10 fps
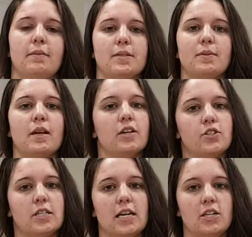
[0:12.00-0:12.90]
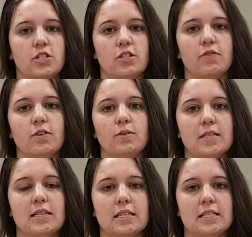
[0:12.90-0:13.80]
Some of the contraindications for
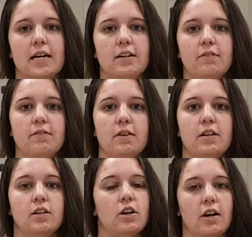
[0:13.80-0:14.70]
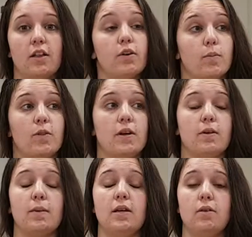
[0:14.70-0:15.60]
using this kind of
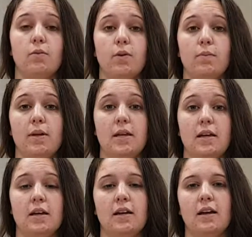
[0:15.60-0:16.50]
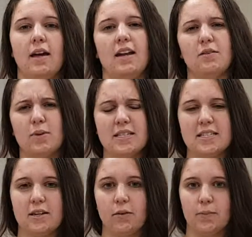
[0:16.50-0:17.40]
thermotherapy would be any
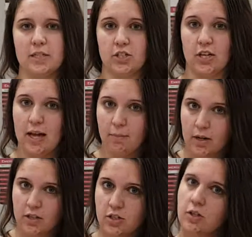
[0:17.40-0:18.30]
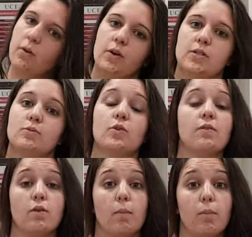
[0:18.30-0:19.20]
recent or potential hemorrhage or some sort
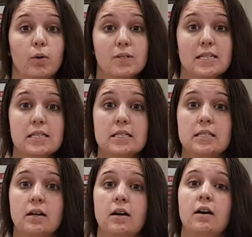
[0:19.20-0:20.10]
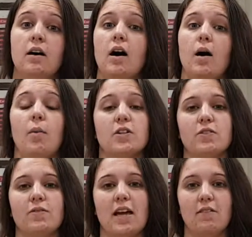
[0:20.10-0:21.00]
of thrombosis. Also,
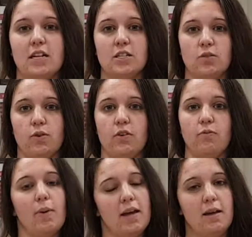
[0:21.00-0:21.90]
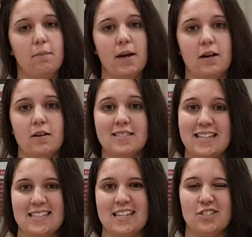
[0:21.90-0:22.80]
if they have any sort of impaired
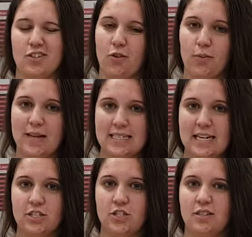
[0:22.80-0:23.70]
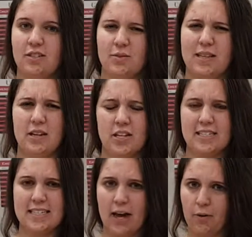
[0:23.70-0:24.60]
sensation or mentation to where they couldn't
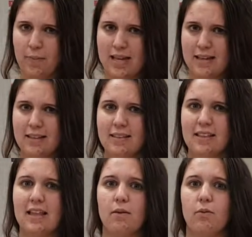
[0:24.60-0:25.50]
tell me that